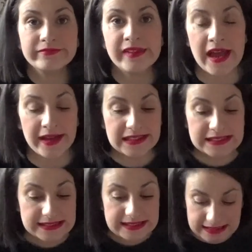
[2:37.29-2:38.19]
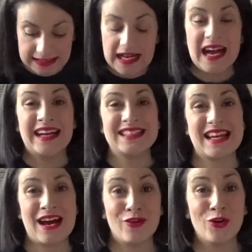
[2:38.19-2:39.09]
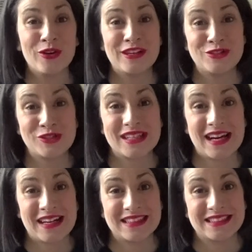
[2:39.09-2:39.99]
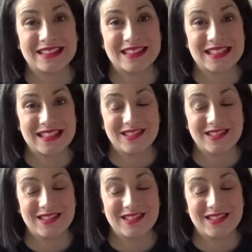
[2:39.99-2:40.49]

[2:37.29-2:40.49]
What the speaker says: Yeah, and I've only just had the